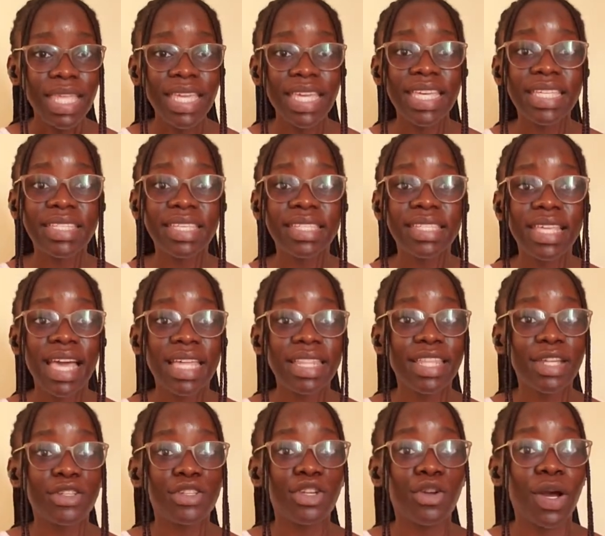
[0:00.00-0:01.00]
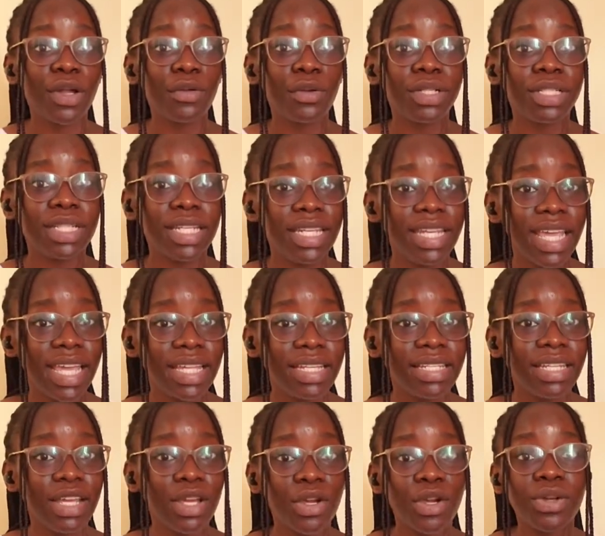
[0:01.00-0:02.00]
is a sign that you are not
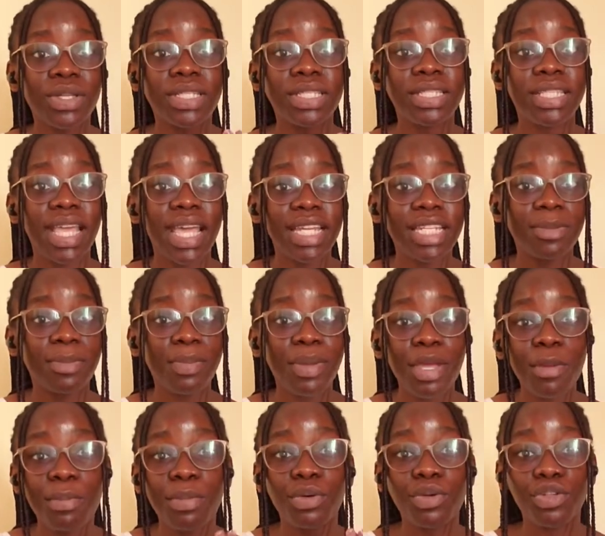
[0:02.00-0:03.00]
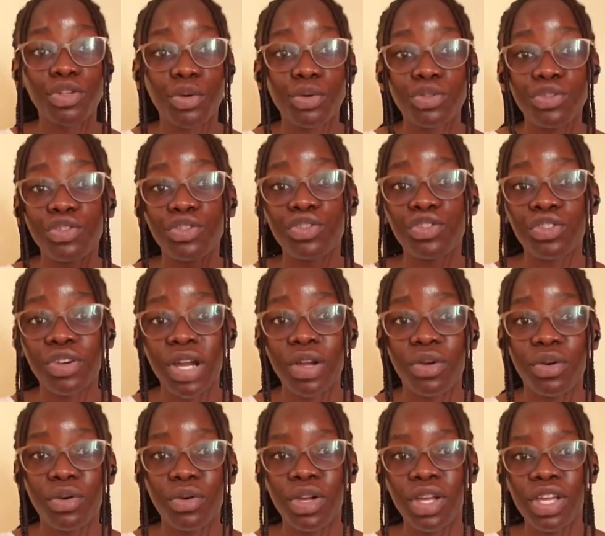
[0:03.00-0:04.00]
dead, because dead people don't
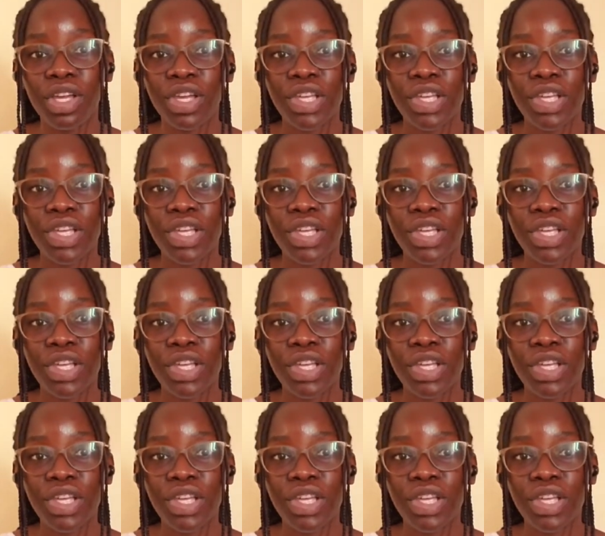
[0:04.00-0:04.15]
struggle.